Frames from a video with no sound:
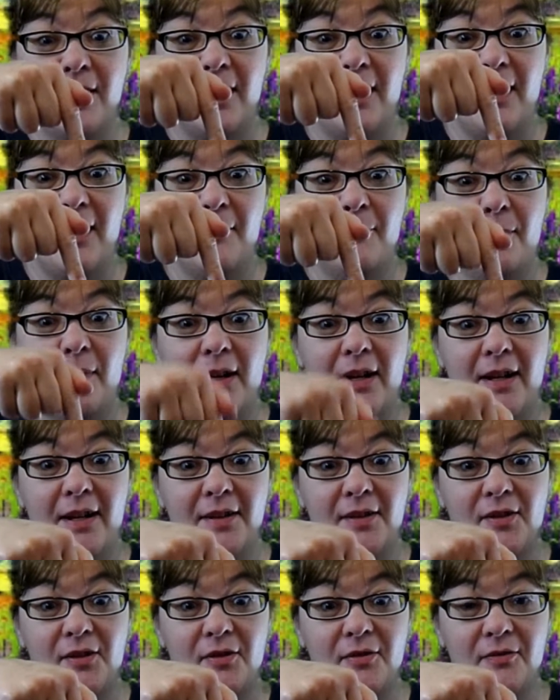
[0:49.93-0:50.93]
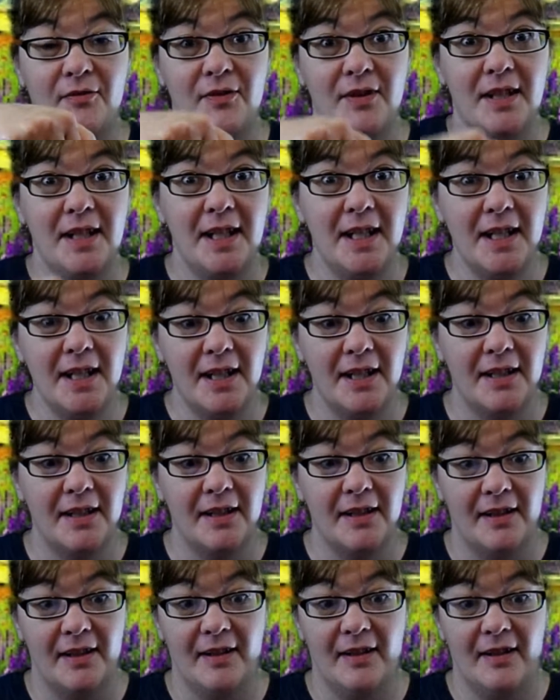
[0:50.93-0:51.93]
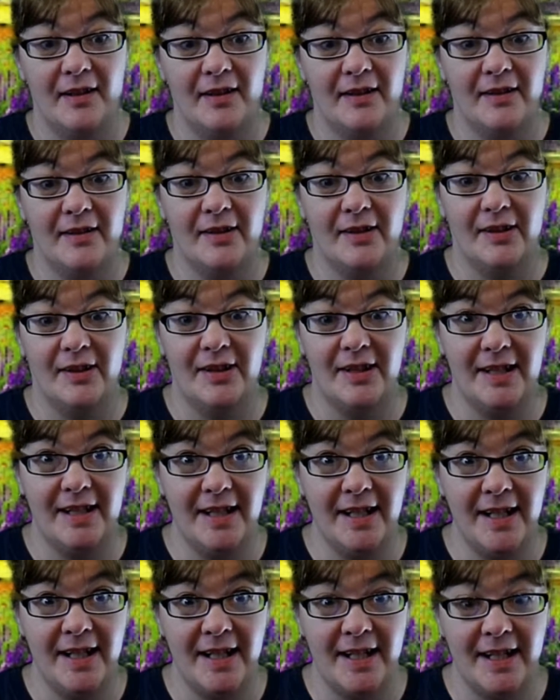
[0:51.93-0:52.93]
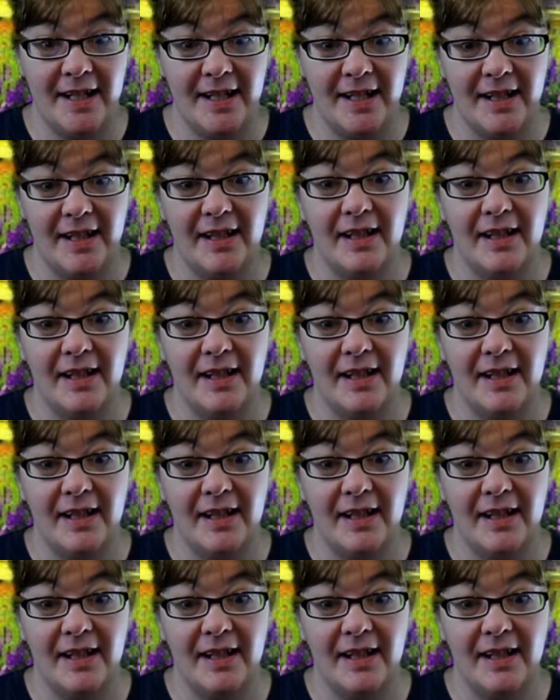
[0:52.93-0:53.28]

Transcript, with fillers: apostrophe R E.